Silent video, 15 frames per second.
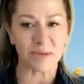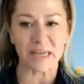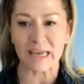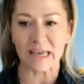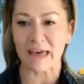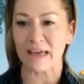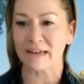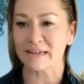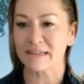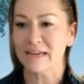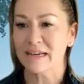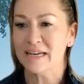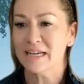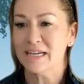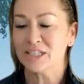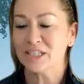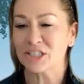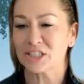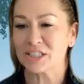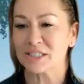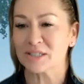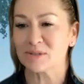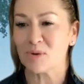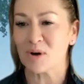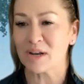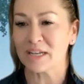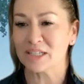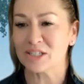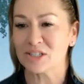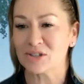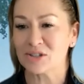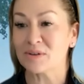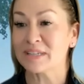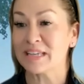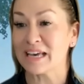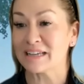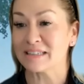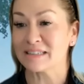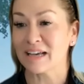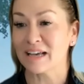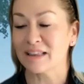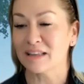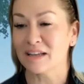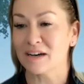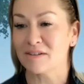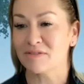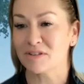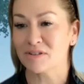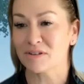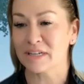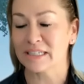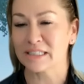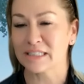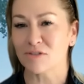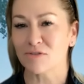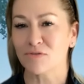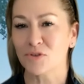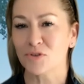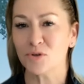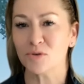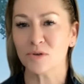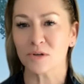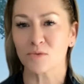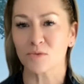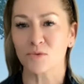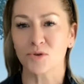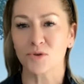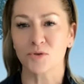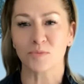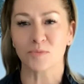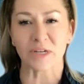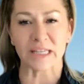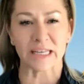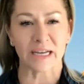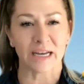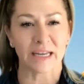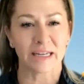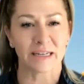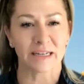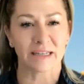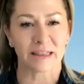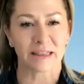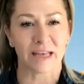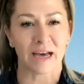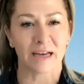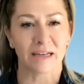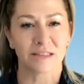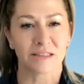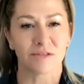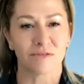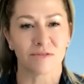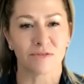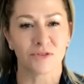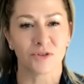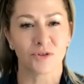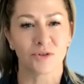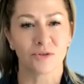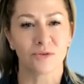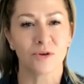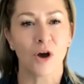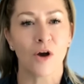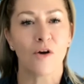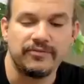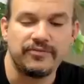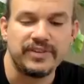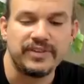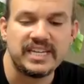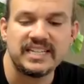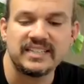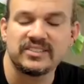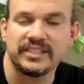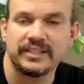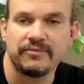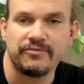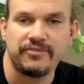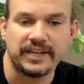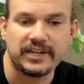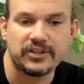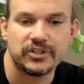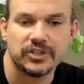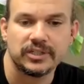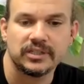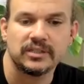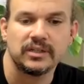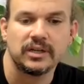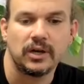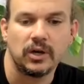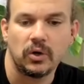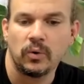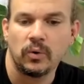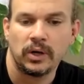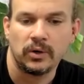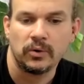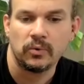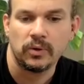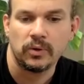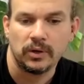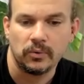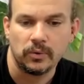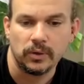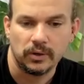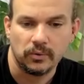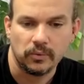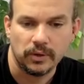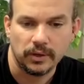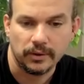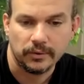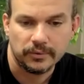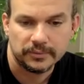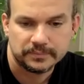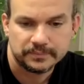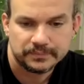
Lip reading: weekend. Just wanted to, oh yes, I love is it VU or woo breathing? I didn't get that. Is it VU? V as in Victor, O.